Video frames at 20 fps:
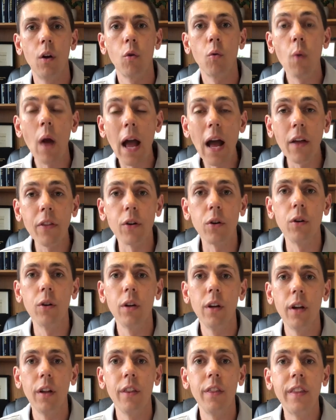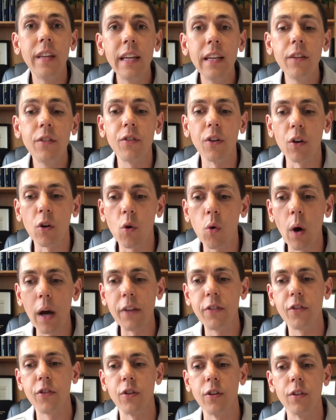Rather, these
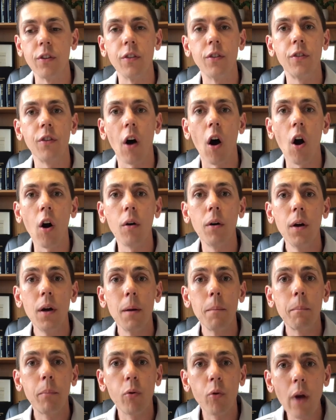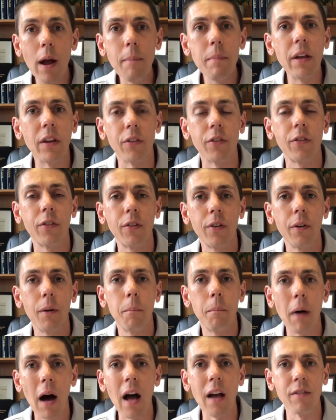questions are premised
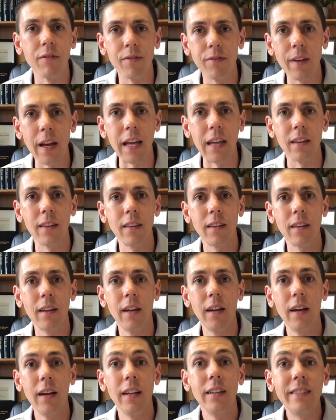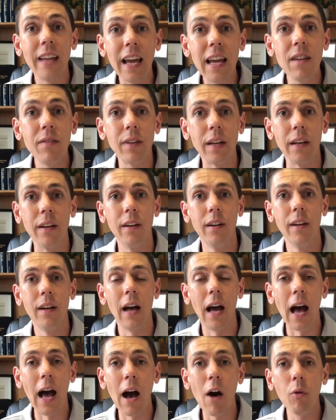by faith. David,
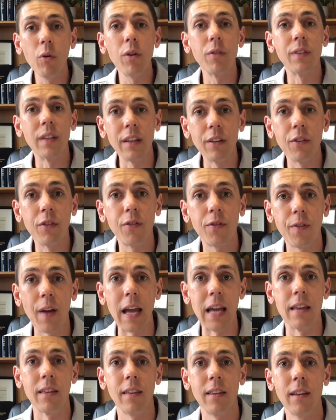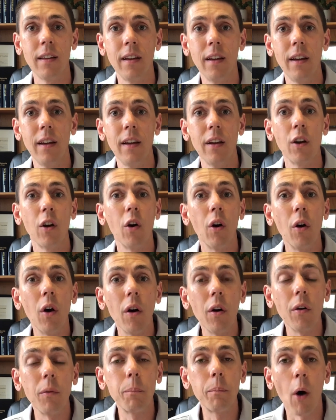out of his faith,
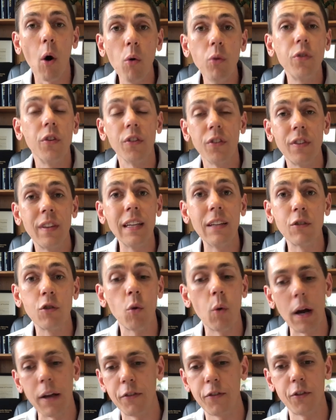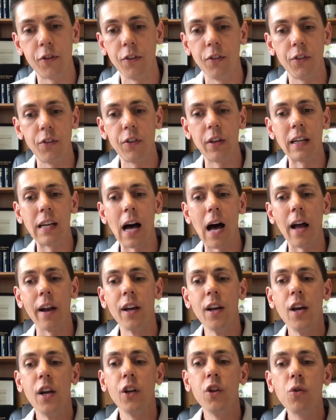poses these questions to God.
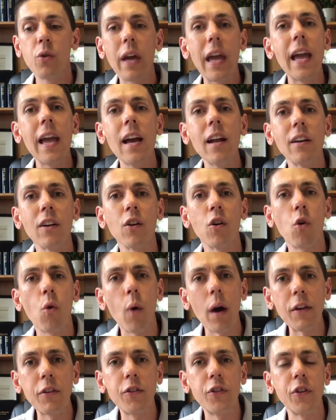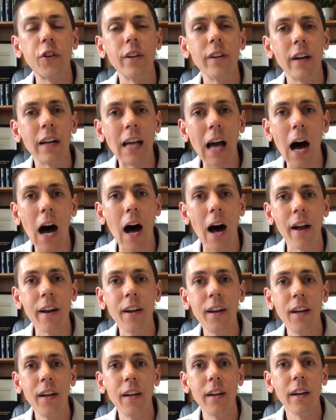You can't question a
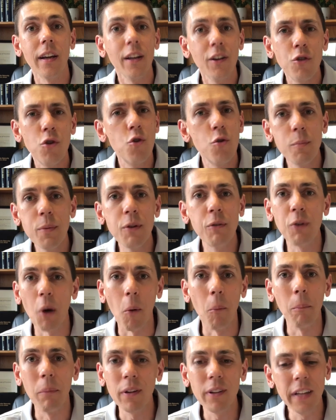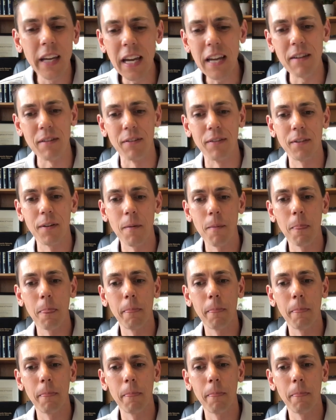God in whom you don't believe.